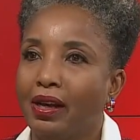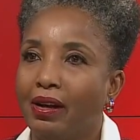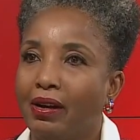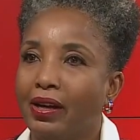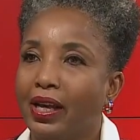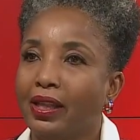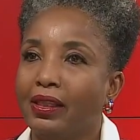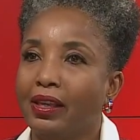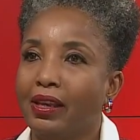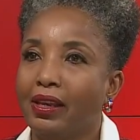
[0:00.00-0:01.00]

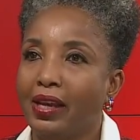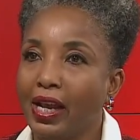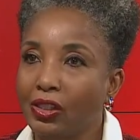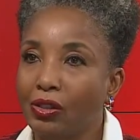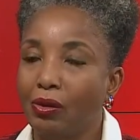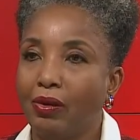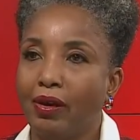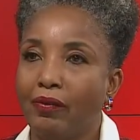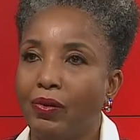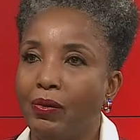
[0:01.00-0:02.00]
At the national
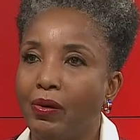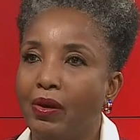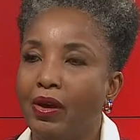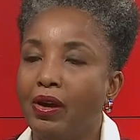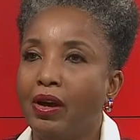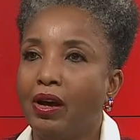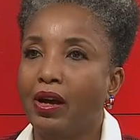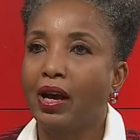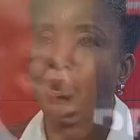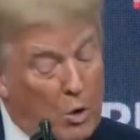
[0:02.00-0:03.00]
level,
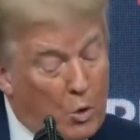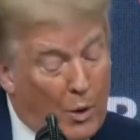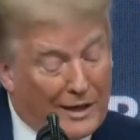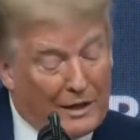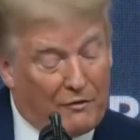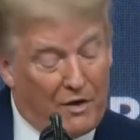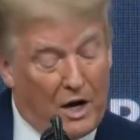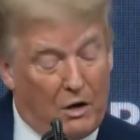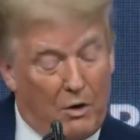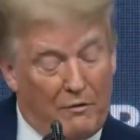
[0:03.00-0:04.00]
I would think
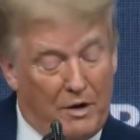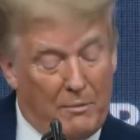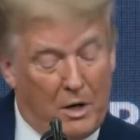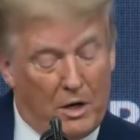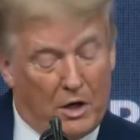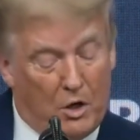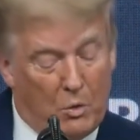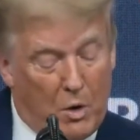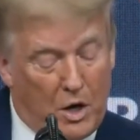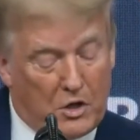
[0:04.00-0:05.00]
that they would be
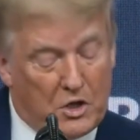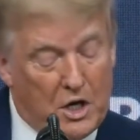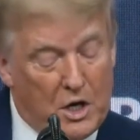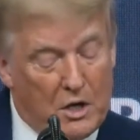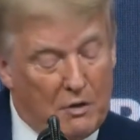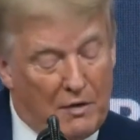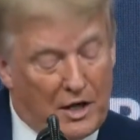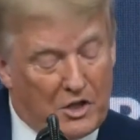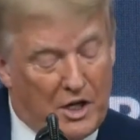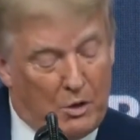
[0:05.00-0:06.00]
united behind
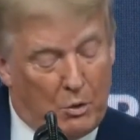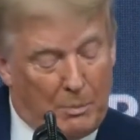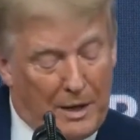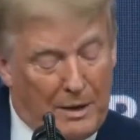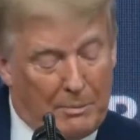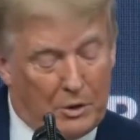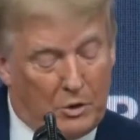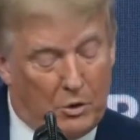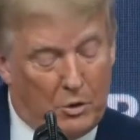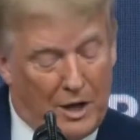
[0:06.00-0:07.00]
President Trump at this
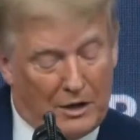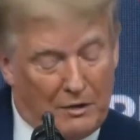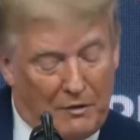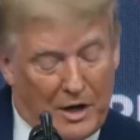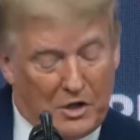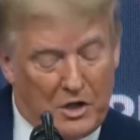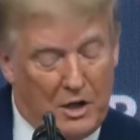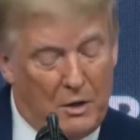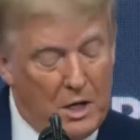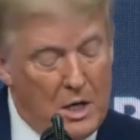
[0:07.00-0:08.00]
time when it
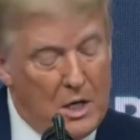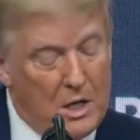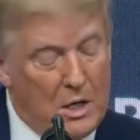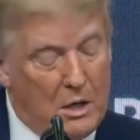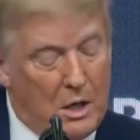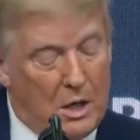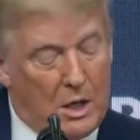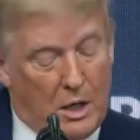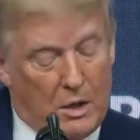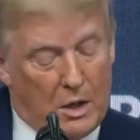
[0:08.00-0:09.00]
comes to his
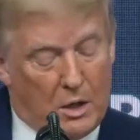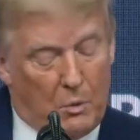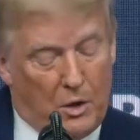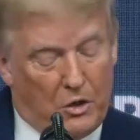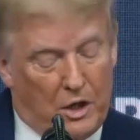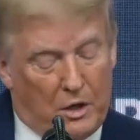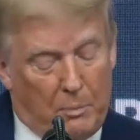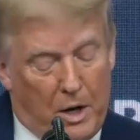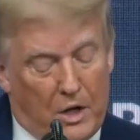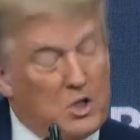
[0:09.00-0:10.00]
push to
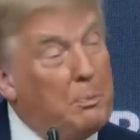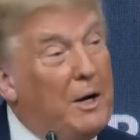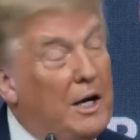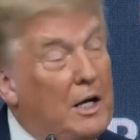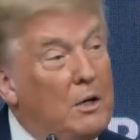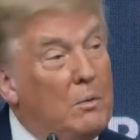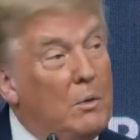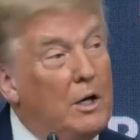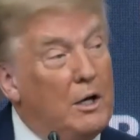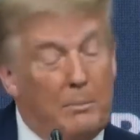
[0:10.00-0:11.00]
get election
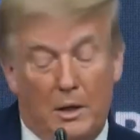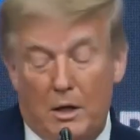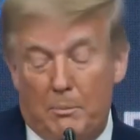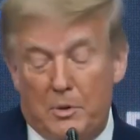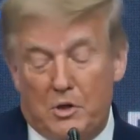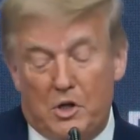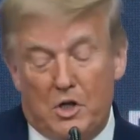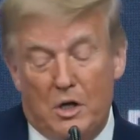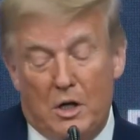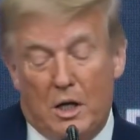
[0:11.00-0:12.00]
reform,
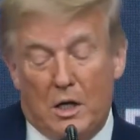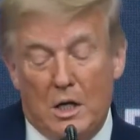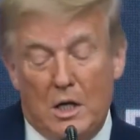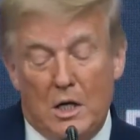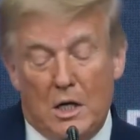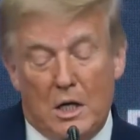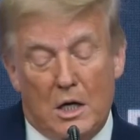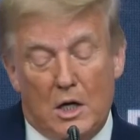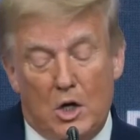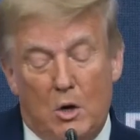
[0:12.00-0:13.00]
because the cheating
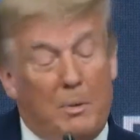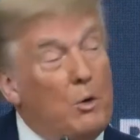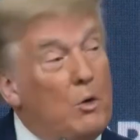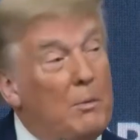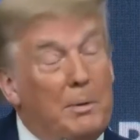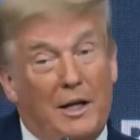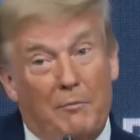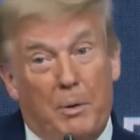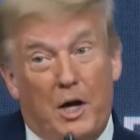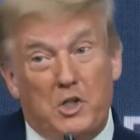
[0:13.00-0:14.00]
that clearly
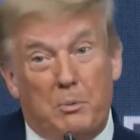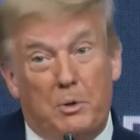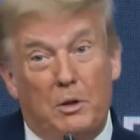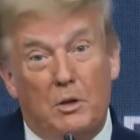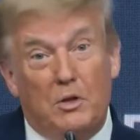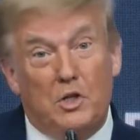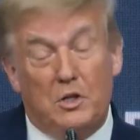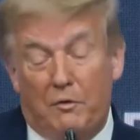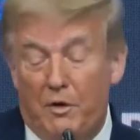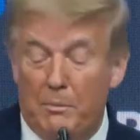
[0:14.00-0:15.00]
took place in
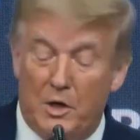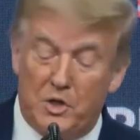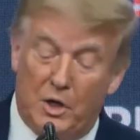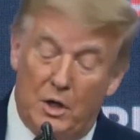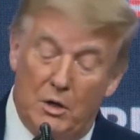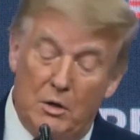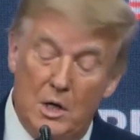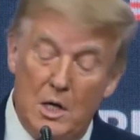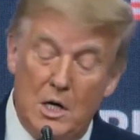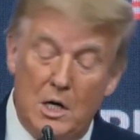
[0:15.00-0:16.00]
2020, that's
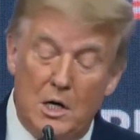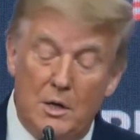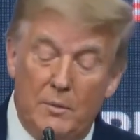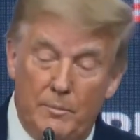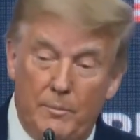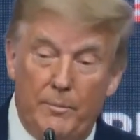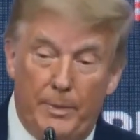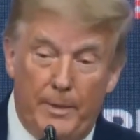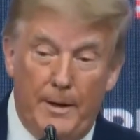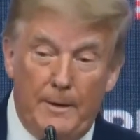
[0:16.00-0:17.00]
been going on. It took
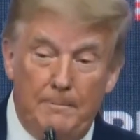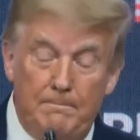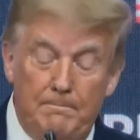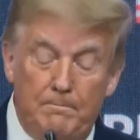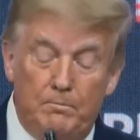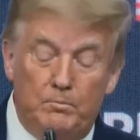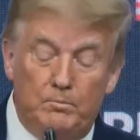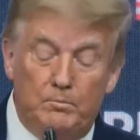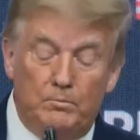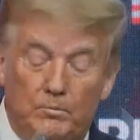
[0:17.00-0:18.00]
place in
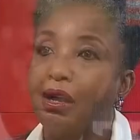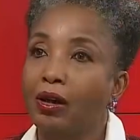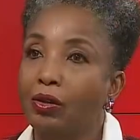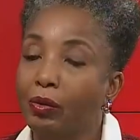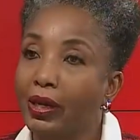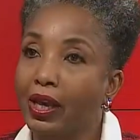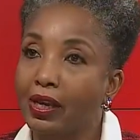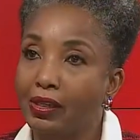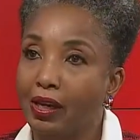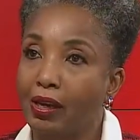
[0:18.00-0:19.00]
2018.
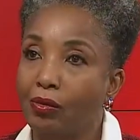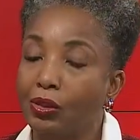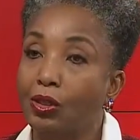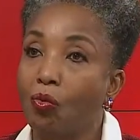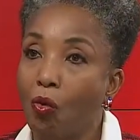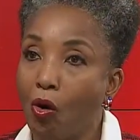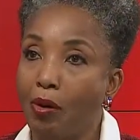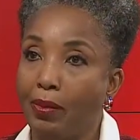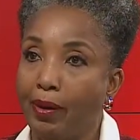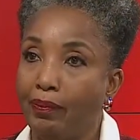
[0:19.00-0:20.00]
2018 was the
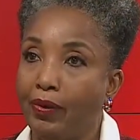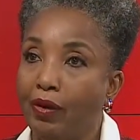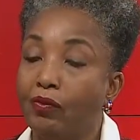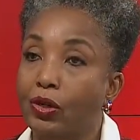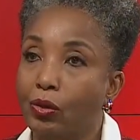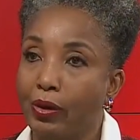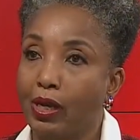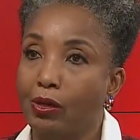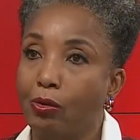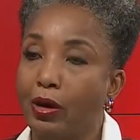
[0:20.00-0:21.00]
warm-up for
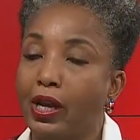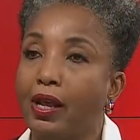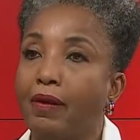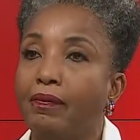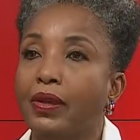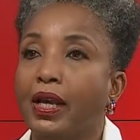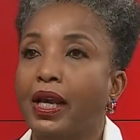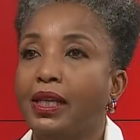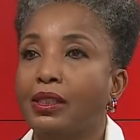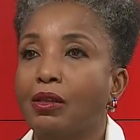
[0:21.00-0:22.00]
2020.
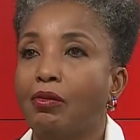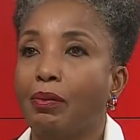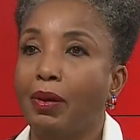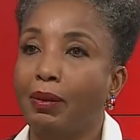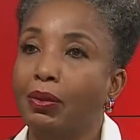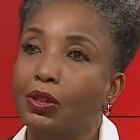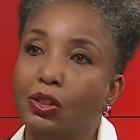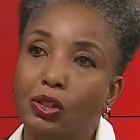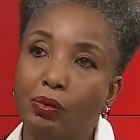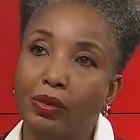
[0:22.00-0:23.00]
And so
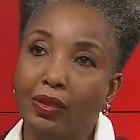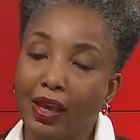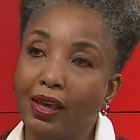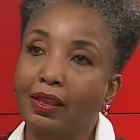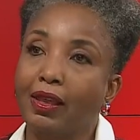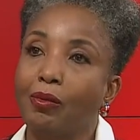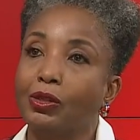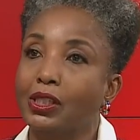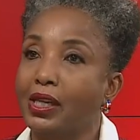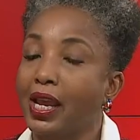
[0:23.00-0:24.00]
Republicans, you would think they
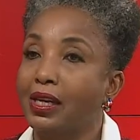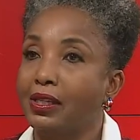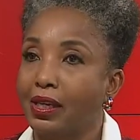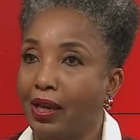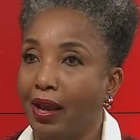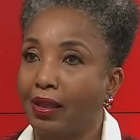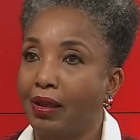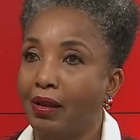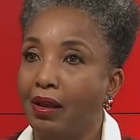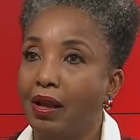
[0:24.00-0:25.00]
would stand
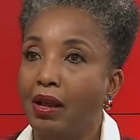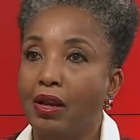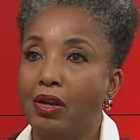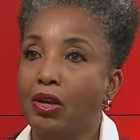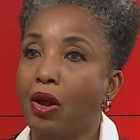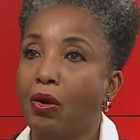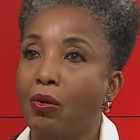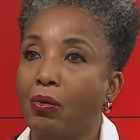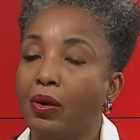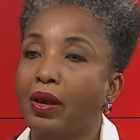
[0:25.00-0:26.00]
together.
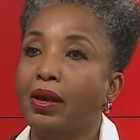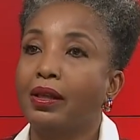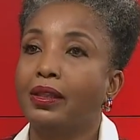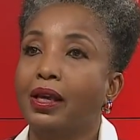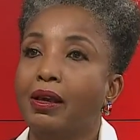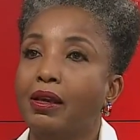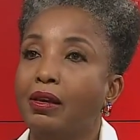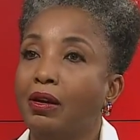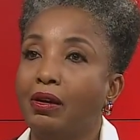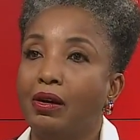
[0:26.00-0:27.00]
No,
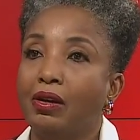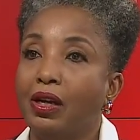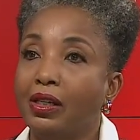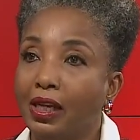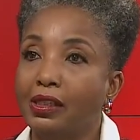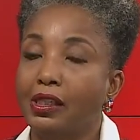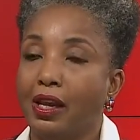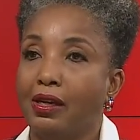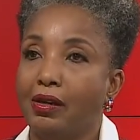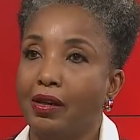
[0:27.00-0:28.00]
they are not
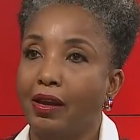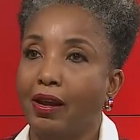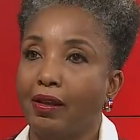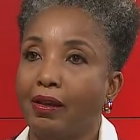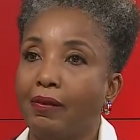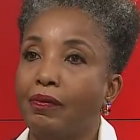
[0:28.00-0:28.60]
standing together.